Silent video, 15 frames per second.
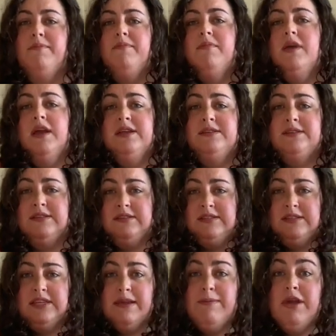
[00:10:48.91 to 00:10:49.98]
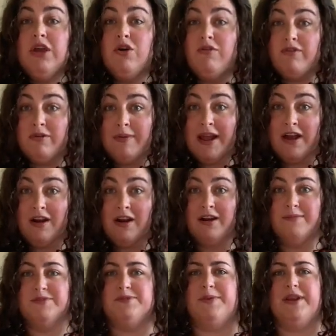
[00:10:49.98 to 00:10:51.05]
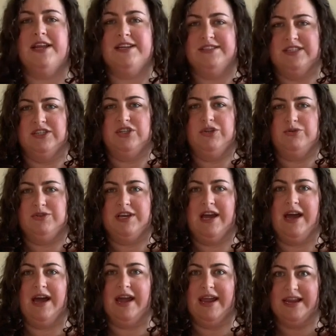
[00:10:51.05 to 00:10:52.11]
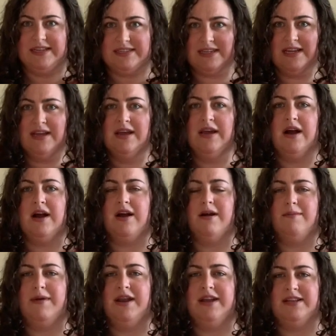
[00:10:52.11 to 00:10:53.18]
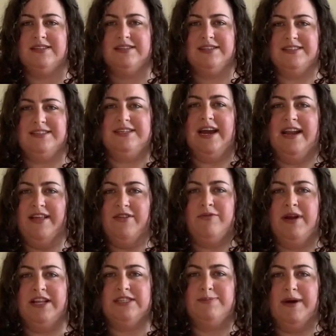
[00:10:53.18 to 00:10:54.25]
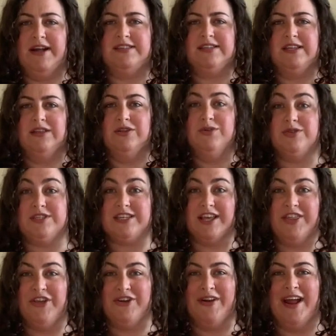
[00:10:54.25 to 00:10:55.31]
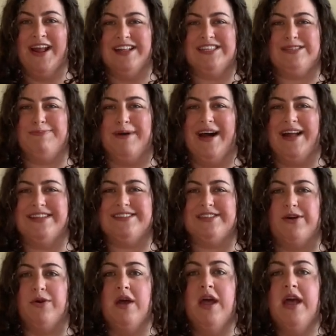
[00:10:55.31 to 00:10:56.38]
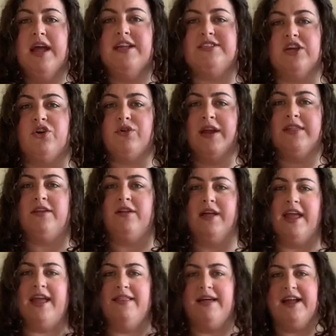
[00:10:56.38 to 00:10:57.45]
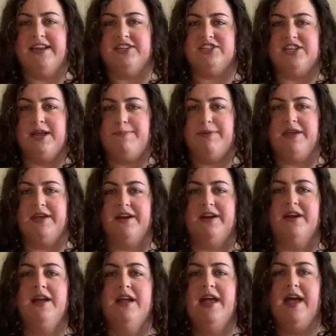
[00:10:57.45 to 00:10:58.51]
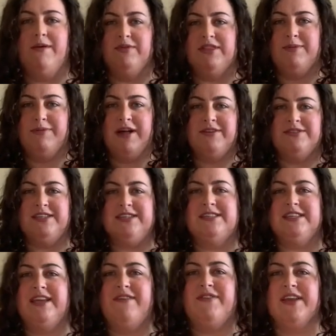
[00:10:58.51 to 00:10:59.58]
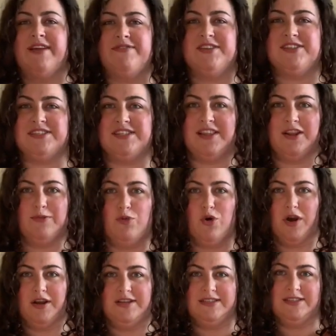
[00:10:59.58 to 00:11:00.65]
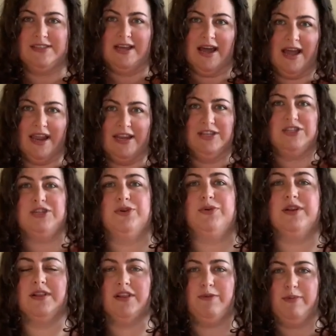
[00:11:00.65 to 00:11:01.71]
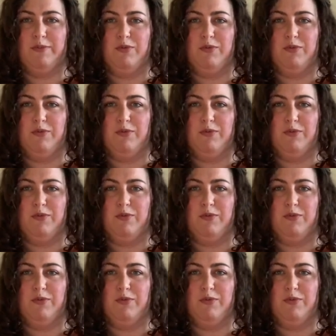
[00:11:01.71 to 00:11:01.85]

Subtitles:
is skimming over my arms, but isn't too tight. And it's tight in the right spots and loose in the right spots. So it's a great little A-line shape here. And with the blousey sleeve, it gives it just a little more design to it, a little bit